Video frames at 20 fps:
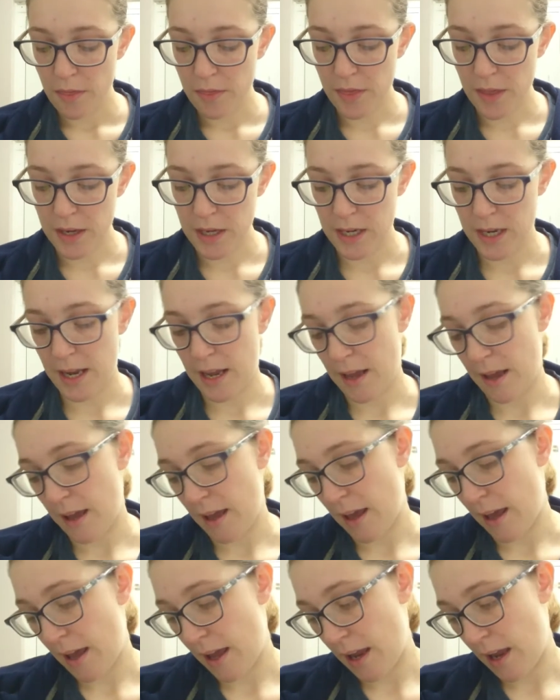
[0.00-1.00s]
Then you get
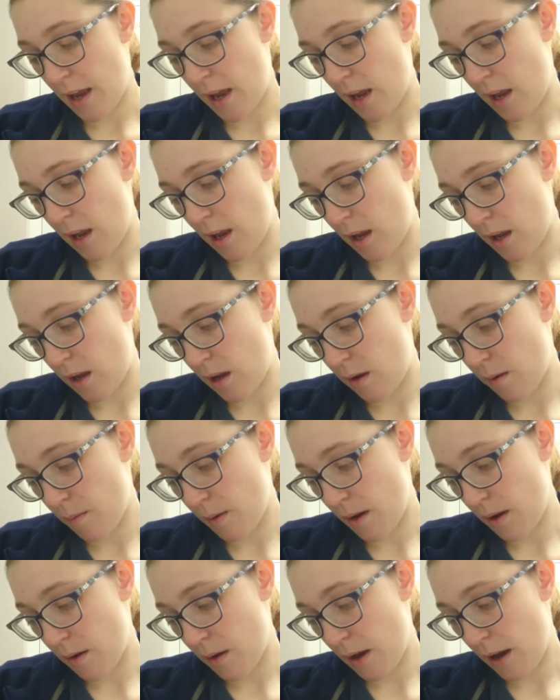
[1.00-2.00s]
a
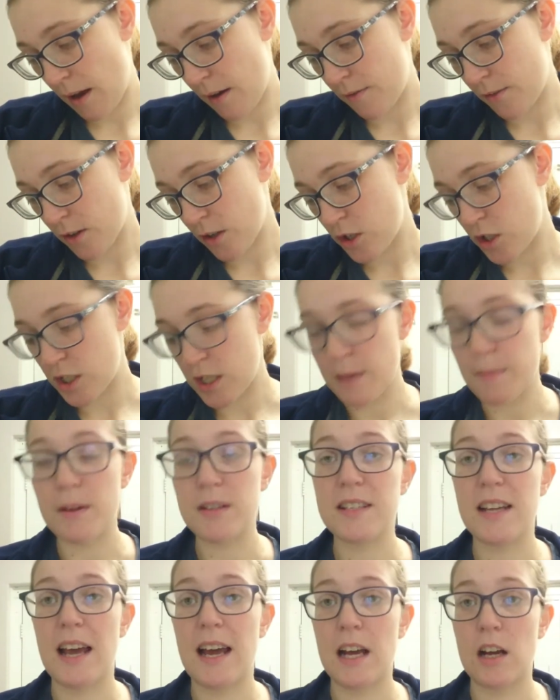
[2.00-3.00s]
African shea
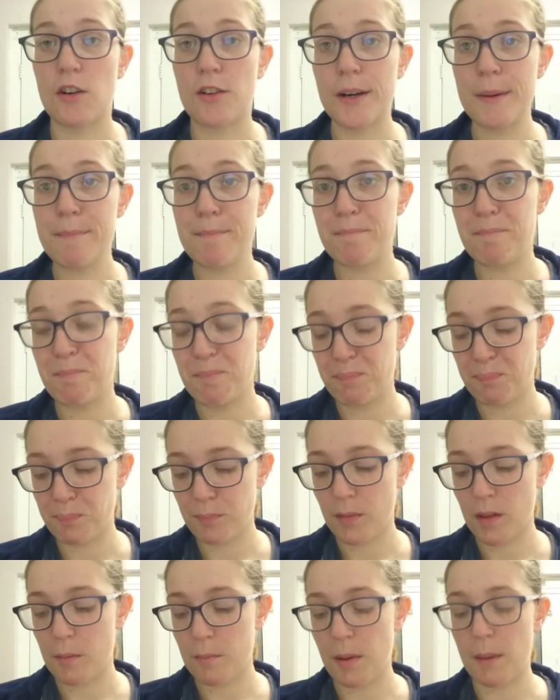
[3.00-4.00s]
butter hand cream
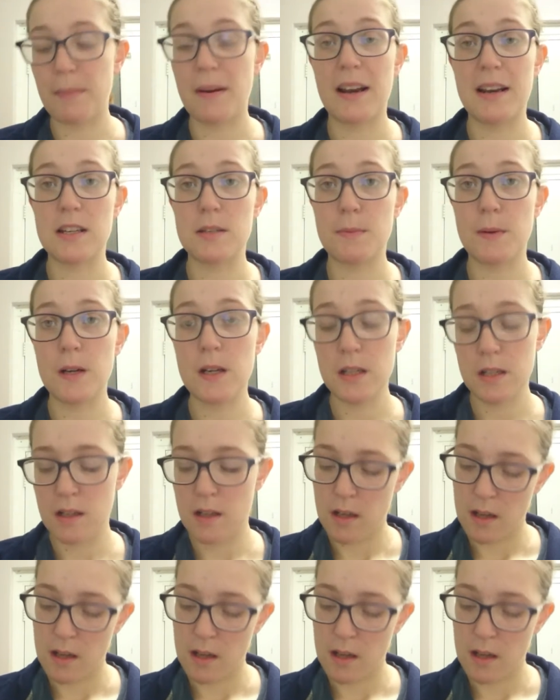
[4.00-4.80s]
by Planet Spa,